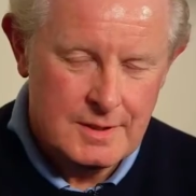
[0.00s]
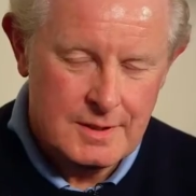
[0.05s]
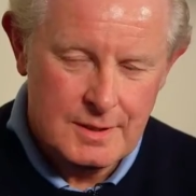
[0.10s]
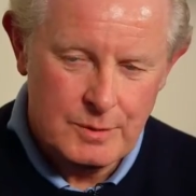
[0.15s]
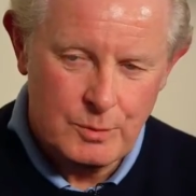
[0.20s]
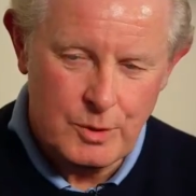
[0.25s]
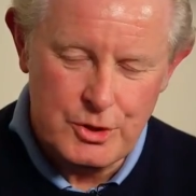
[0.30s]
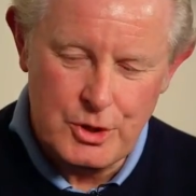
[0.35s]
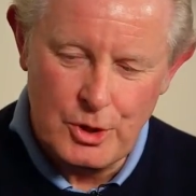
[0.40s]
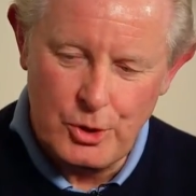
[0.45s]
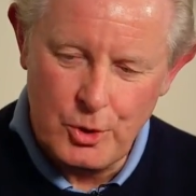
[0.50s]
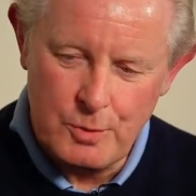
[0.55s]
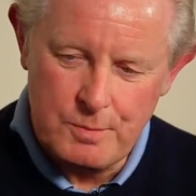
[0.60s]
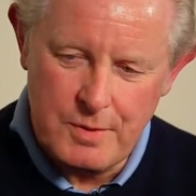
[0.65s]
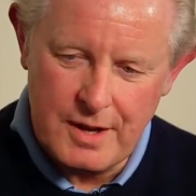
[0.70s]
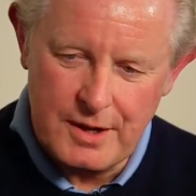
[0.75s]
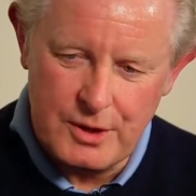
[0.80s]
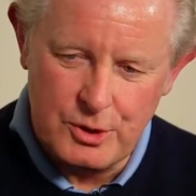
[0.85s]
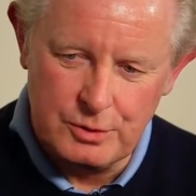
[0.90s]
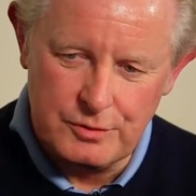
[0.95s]
When you look
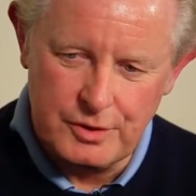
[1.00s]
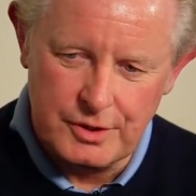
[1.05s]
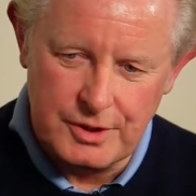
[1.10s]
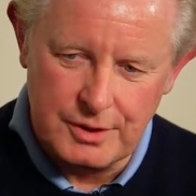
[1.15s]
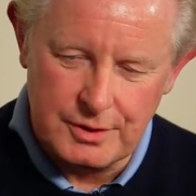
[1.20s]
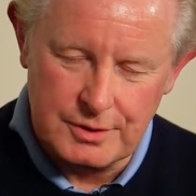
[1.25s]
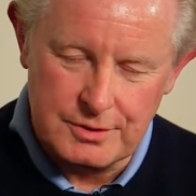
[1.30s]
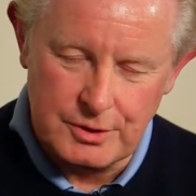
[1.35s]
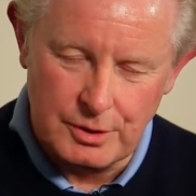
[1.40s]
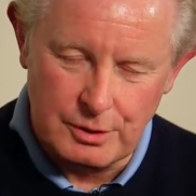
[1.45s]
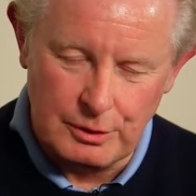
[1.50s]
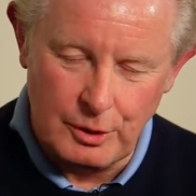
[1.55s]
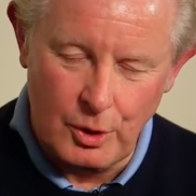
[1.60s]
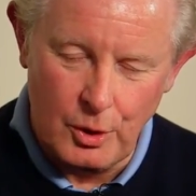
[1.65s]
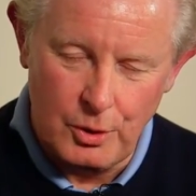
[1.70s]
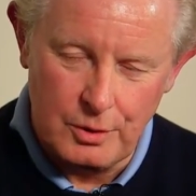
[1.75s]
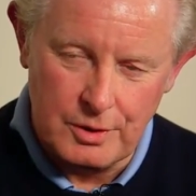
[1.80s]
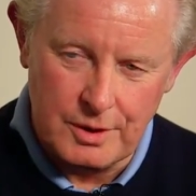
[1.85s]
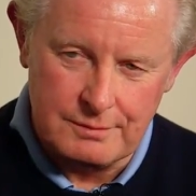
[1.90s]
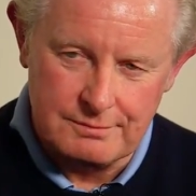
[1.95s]
back over your
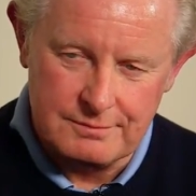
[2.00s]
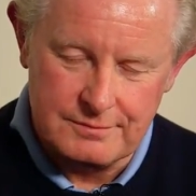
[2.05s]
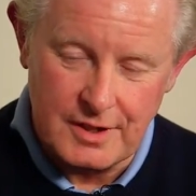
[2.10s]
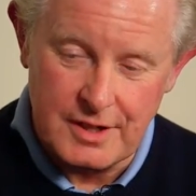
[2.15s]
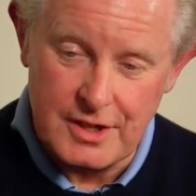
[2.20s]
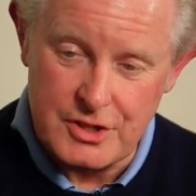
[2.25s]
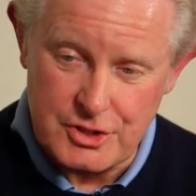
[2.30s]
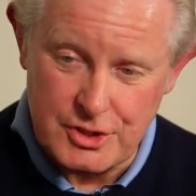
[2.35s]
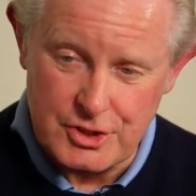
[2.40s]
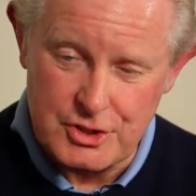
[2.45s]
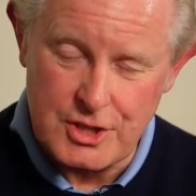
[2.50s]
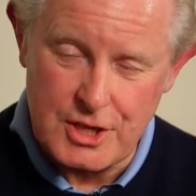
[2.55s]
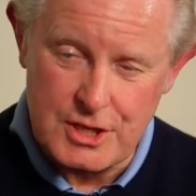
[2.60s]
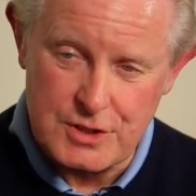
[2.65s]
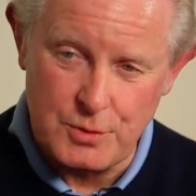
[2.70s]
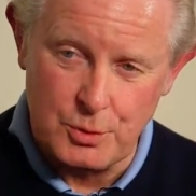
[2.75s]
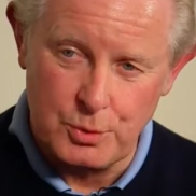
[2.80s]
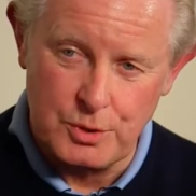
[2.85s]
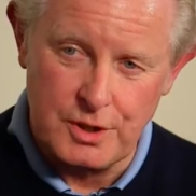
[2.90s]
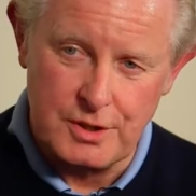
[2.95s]
long and very
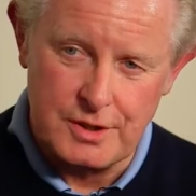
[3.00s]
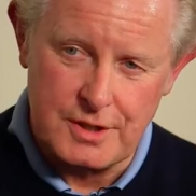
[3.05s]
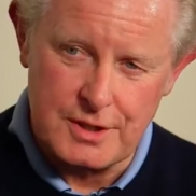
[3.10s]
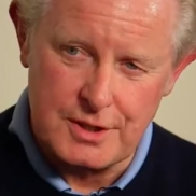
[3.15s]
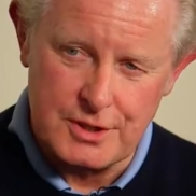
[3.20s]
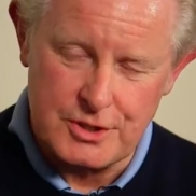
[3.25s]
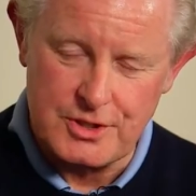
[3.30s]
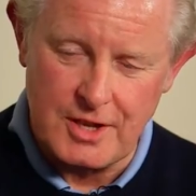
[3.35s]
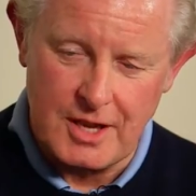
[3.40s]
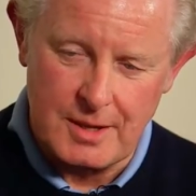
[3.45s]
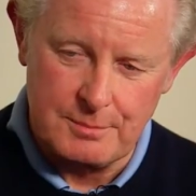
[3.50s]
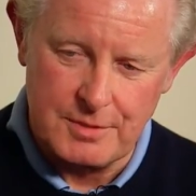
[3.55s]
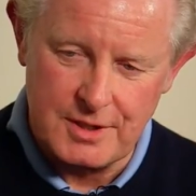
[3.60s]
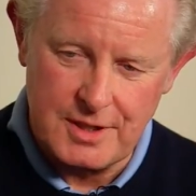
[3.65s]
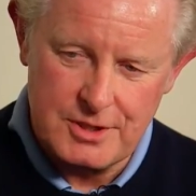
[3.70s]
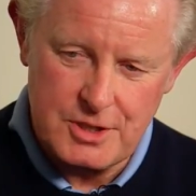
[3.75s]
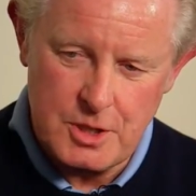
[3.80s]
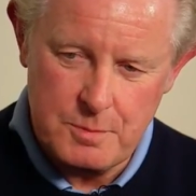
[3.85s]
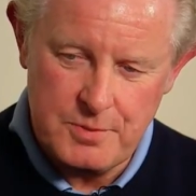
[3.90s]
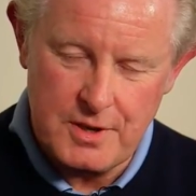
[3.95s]
successful career, Sam, can
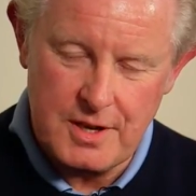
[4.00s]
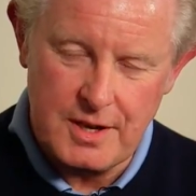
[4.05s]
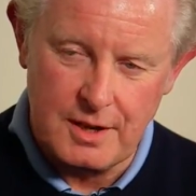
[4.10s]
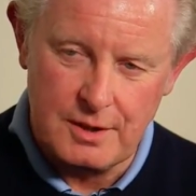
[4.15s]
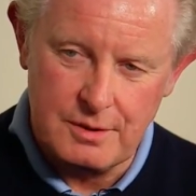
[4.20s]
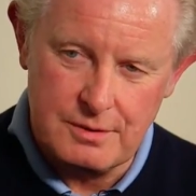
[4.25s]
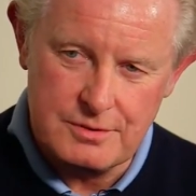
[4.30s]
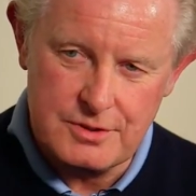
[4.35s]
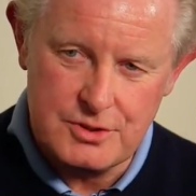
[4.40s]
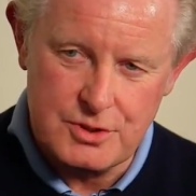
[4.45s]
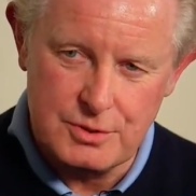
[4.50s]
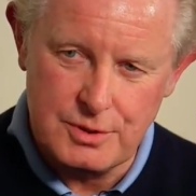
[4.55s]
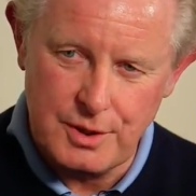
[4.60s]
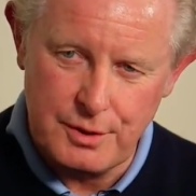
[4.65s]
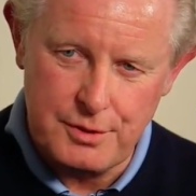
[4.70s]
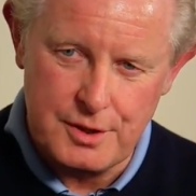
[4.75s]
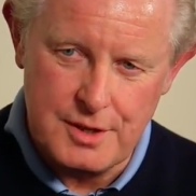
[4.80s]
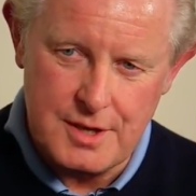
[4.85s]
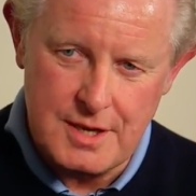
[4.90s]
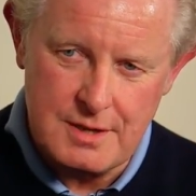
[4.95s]
you pick out 2 or
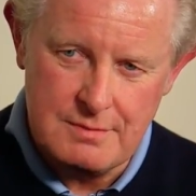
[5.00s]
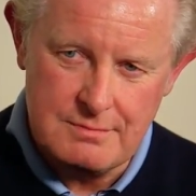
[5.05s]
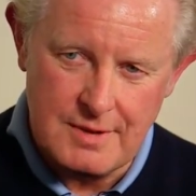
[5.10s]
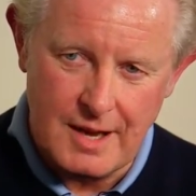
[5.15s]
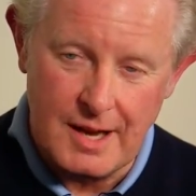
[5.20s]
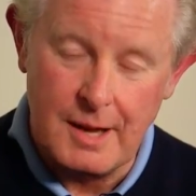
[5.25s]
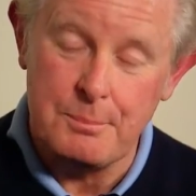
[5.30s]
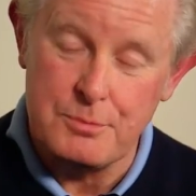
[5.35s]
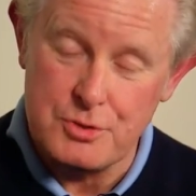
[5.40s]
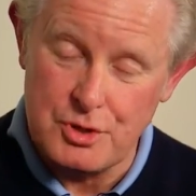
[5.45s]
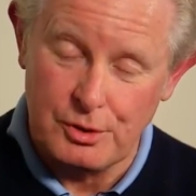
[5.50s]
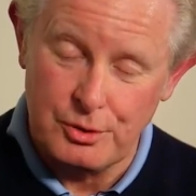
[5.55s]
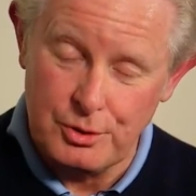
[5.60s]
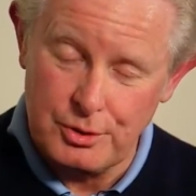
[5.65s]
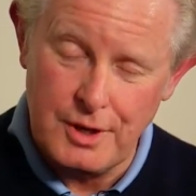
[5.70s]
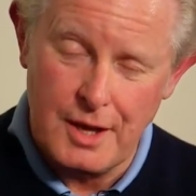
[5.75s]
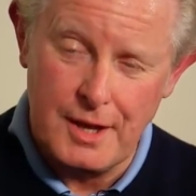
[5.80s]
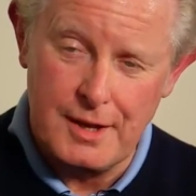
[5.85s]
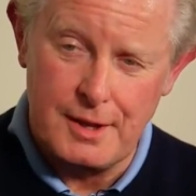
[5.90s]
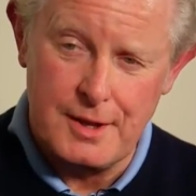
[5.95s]
3 absolute
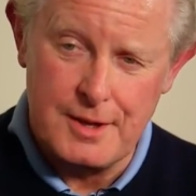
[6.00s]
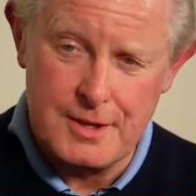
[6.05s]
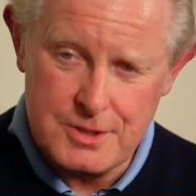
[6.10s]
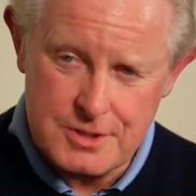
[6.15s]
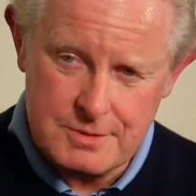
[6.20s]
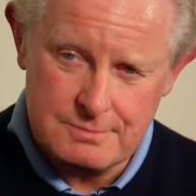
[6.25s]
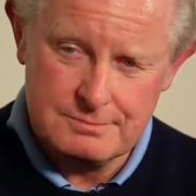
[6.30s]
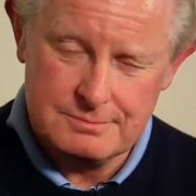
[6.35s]
highlights?